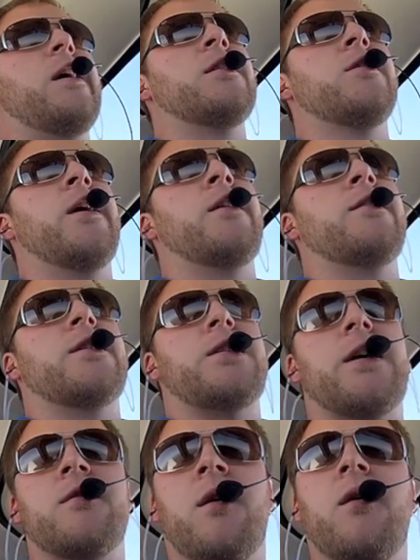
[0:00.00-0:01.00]
and letting the
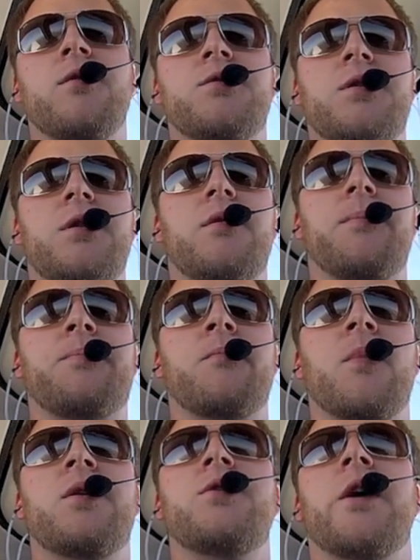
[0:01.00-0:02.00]
technology
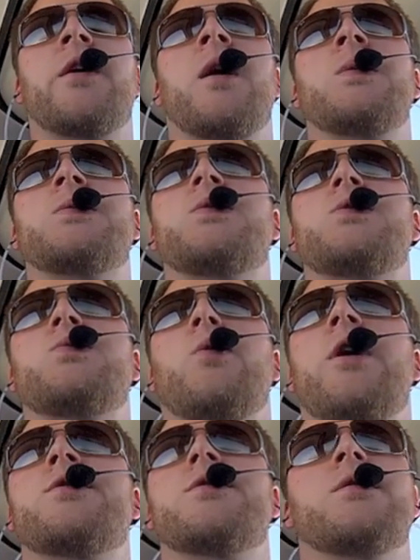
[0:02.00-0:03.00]
take care of the
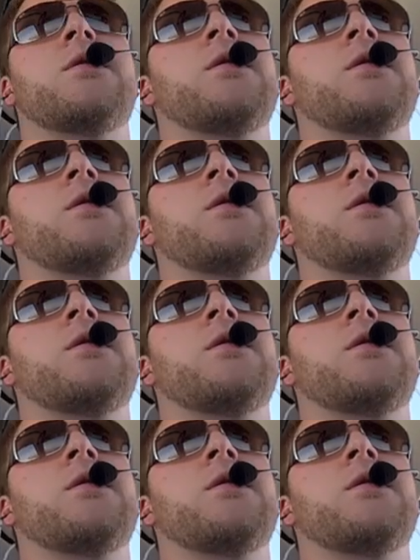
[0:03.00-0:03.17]
situation,